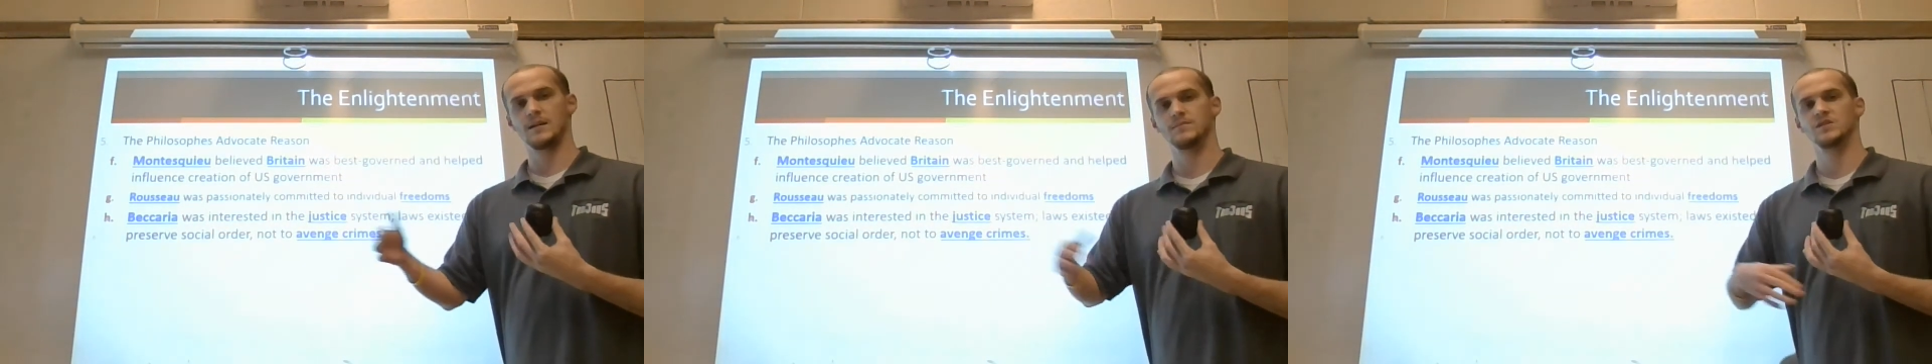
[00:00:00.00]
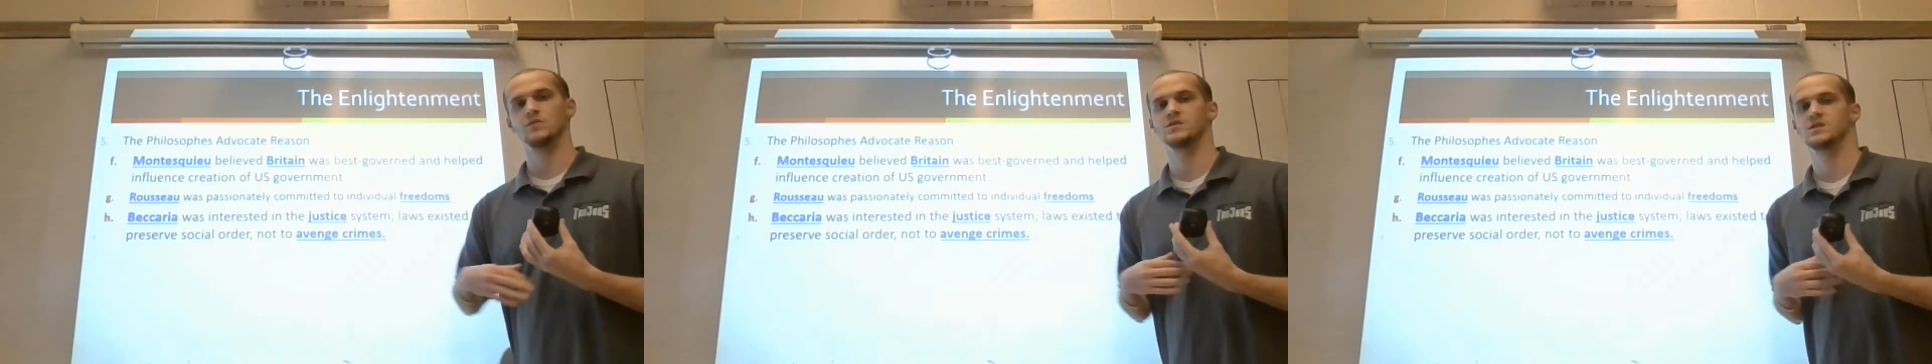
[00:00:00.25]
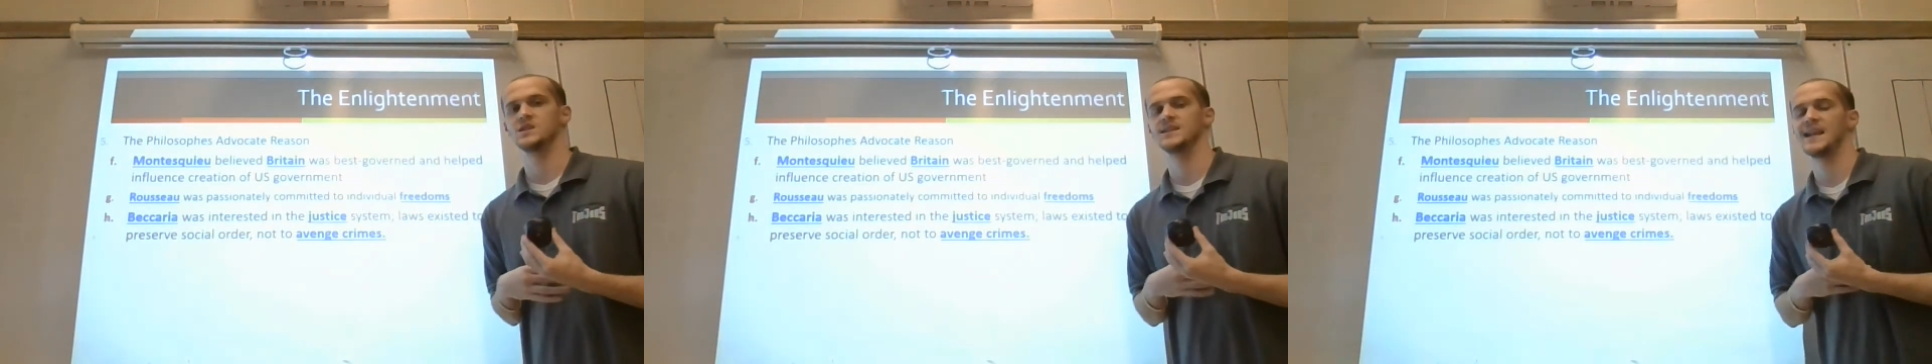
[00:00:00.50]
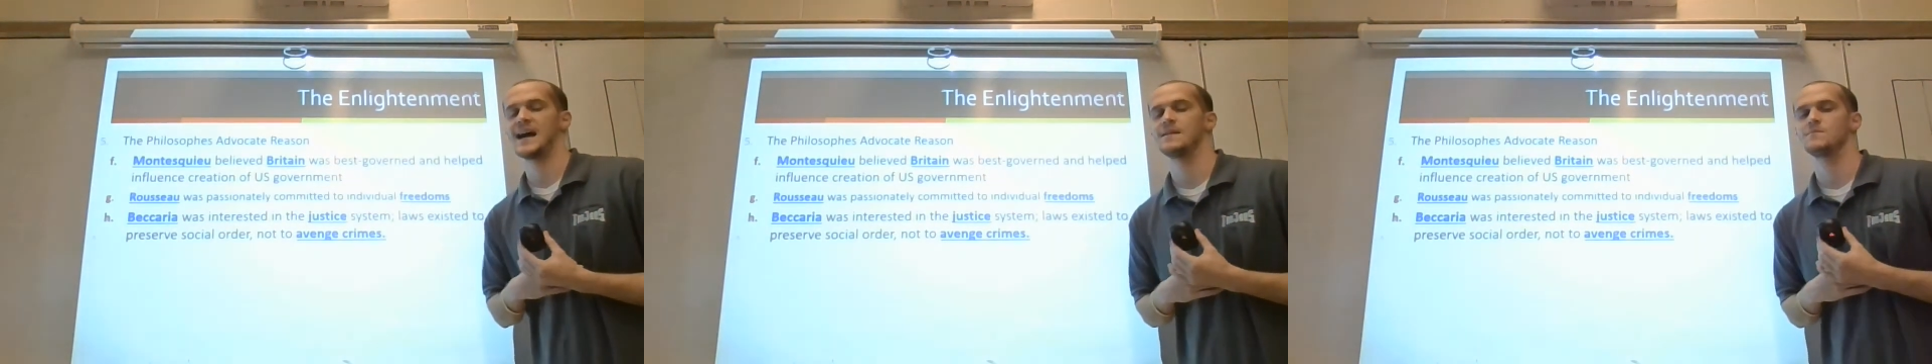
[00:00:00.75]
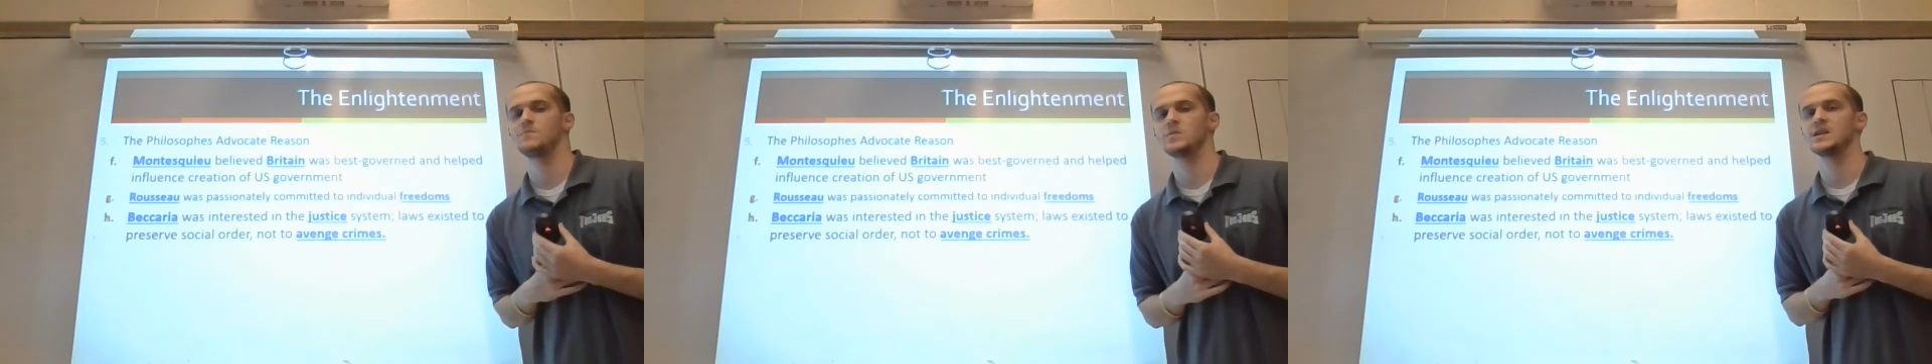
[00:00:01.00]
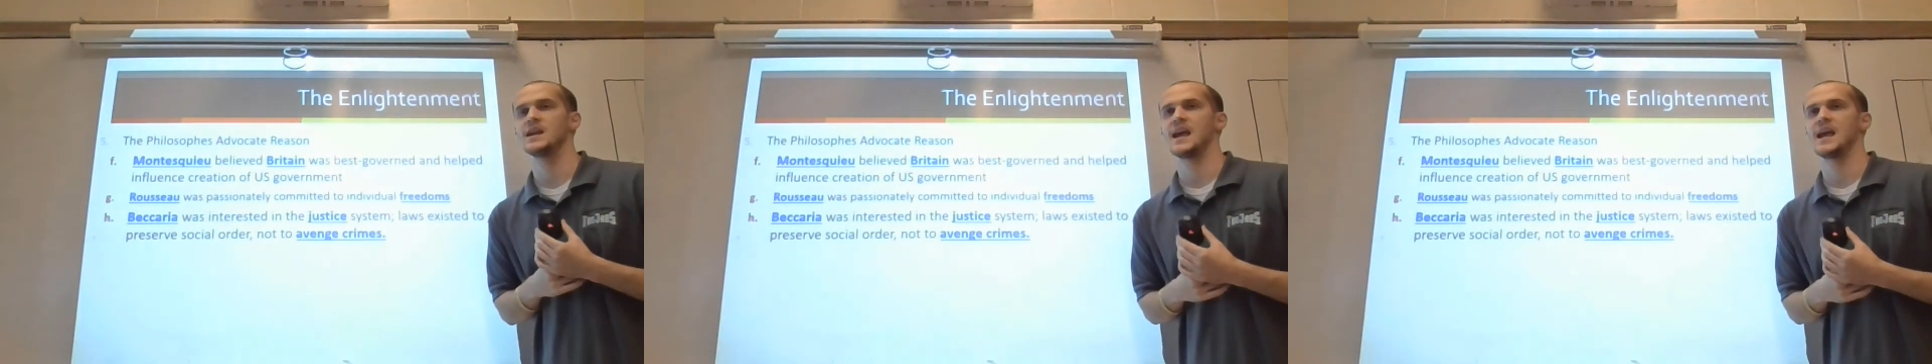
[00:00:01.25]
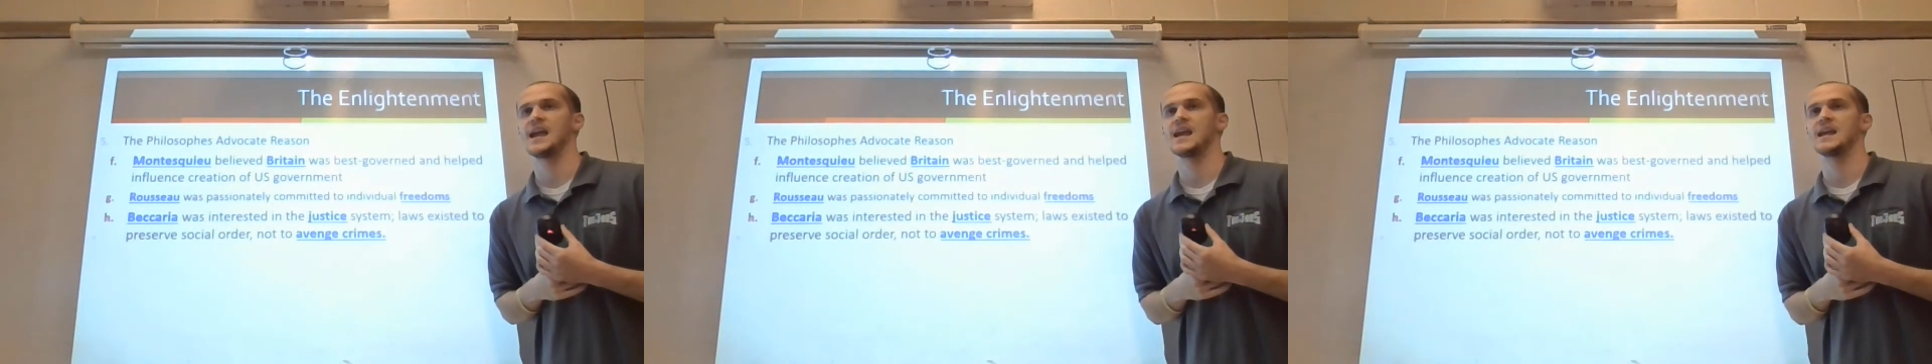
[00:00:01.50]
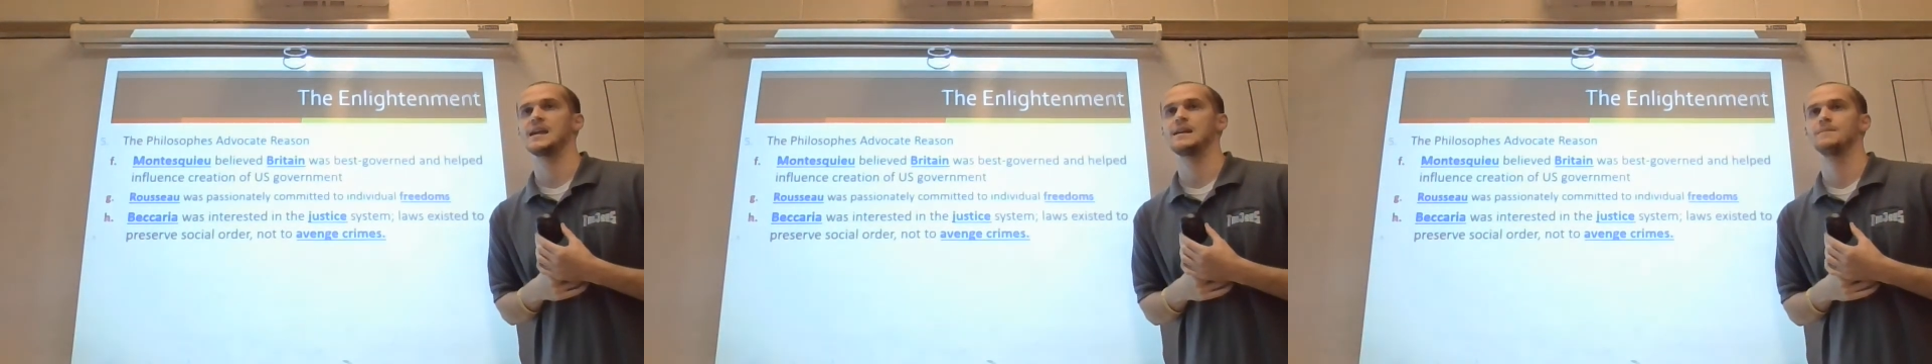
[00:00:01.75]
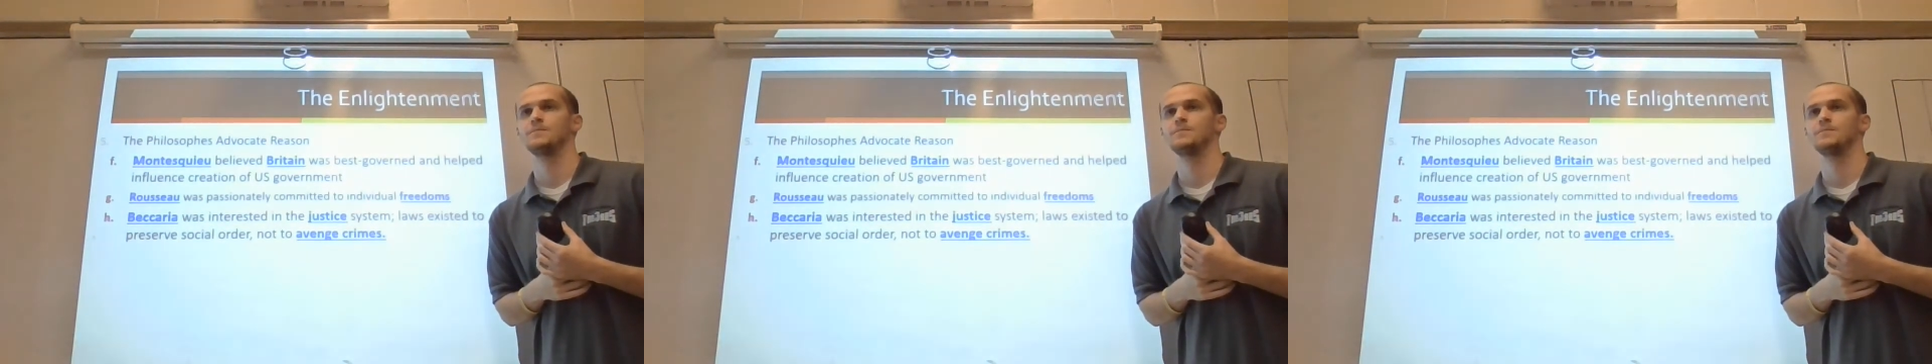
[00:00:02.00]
So it should not be a